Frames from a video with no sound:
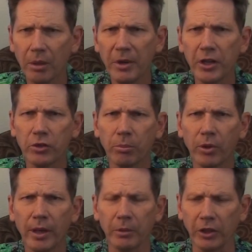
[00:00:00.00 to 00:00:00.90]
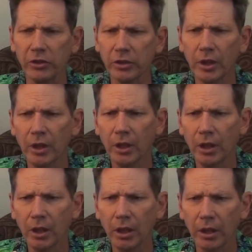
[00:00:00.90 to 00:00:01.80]
major premise,
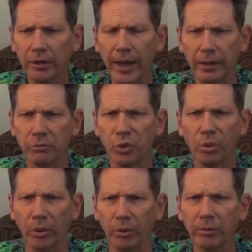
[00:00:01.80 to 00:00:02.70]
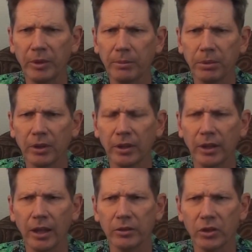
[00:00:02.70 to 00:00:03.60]
that truth, people are
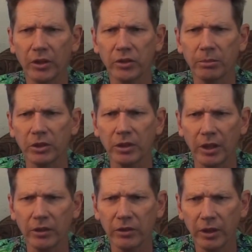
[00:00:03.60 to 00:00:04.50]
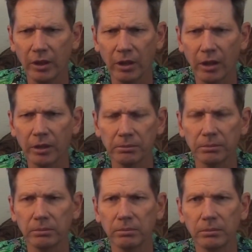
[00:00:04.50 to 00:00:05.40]
not just machines, they are
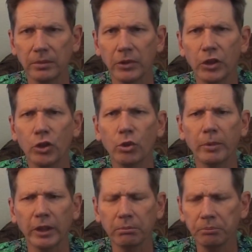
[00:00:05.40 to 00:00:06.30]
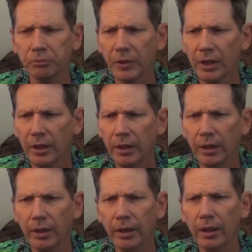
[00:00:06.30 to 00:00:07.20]
human.
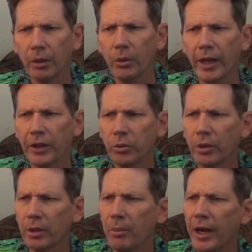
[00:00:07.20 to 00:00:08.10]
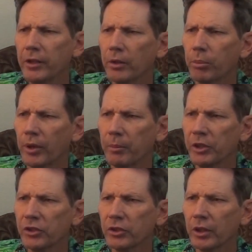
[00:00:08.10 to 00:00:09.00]
We add to it a minor
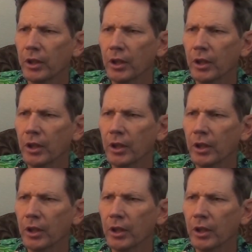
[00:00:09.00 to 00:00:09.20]
premise,